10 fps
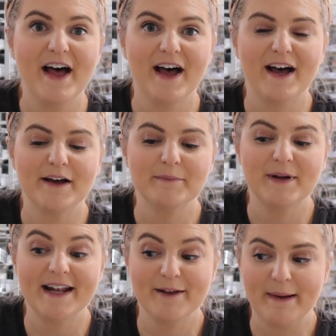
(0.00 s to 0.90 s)

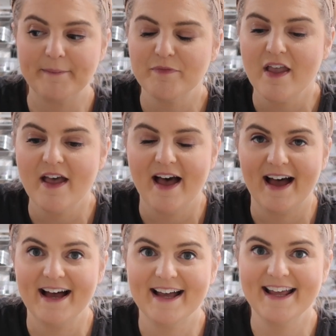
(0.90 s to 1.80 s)
But anyway,
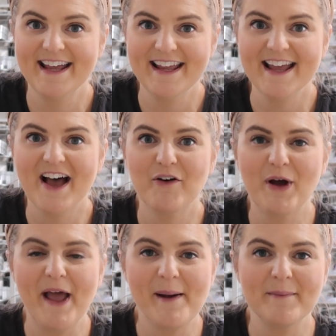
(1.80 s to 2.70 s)
I
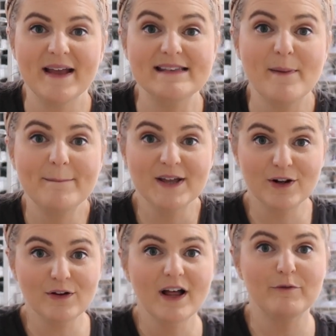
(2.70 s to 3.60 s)
am in the
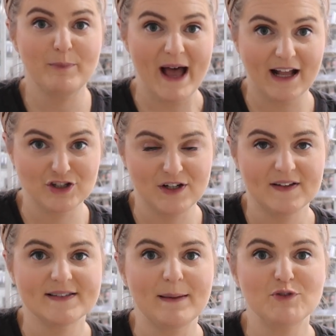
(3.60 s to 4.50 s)
middle of
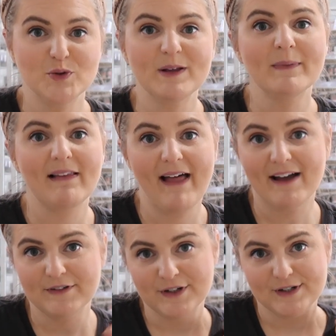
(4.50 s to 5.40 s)
batches. I'm doing my
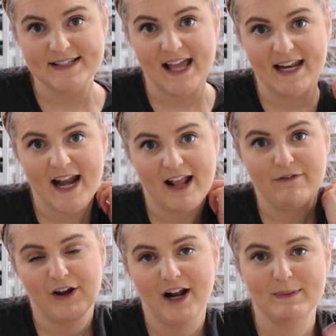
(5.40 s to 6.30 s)
lavender scent, and I
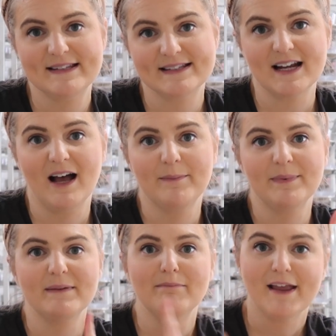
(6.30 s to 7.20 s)
figured I would stop,
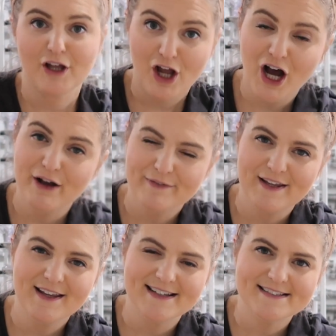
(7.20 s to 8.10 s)
make a
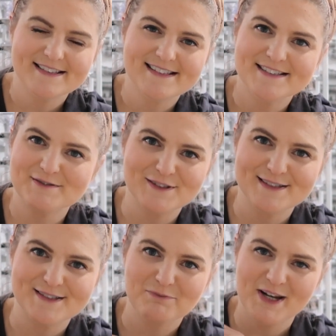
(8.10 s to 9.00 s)
coffee because it's
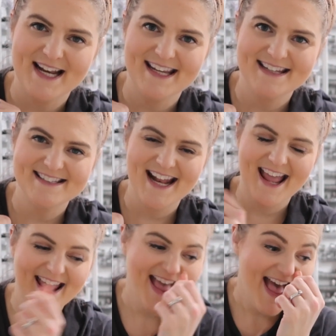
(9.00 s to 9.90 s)
just what I need
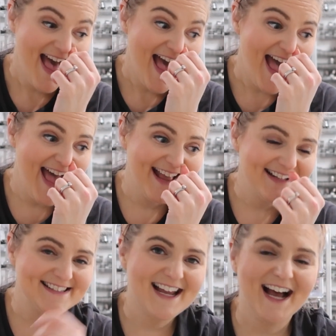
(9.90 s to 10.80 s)
today,
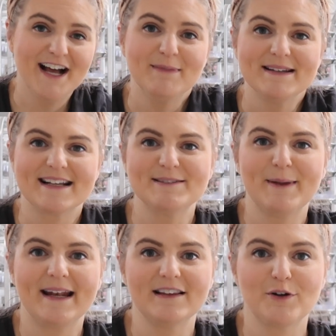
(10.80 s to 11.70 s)
and
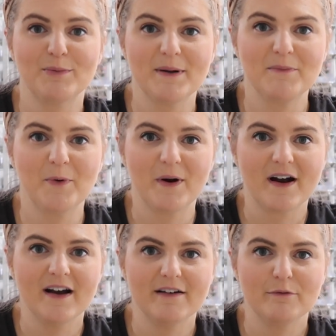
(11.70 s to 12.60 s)
explain a little bit
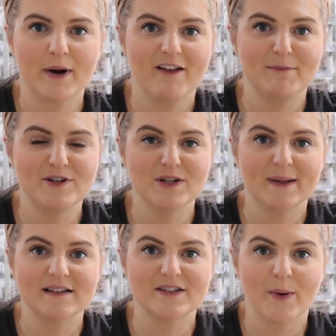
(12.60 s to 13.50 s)
more of what I've been
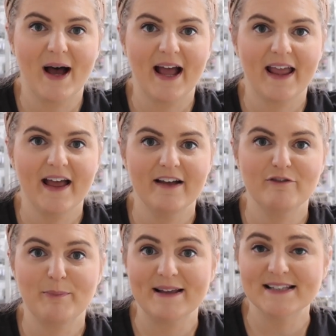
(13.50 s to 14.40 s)
doing. So I
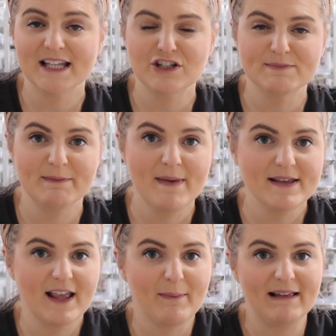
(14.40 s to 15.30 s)
have basically just been
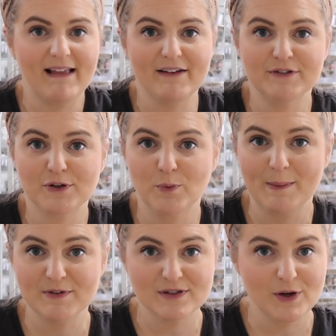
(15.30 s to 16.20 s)
making my lavender
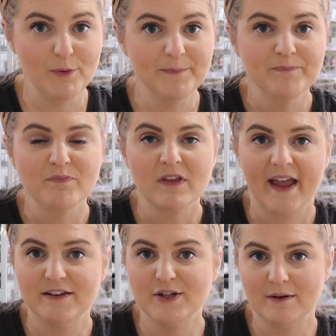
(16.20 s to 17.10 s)
whipped soap.
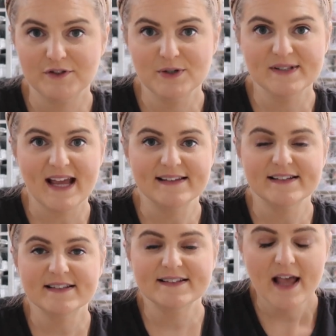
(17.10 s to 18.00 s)
I do have 2
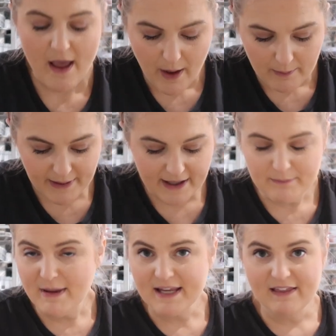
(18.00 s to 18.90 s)
sizes, but
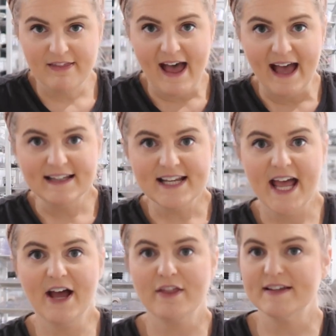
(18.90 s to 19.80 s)
making that
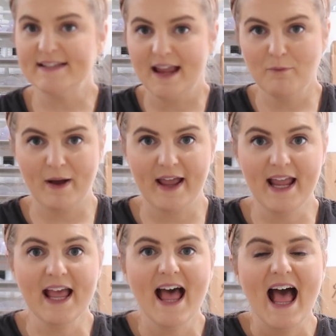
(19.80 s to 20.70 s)
the same way.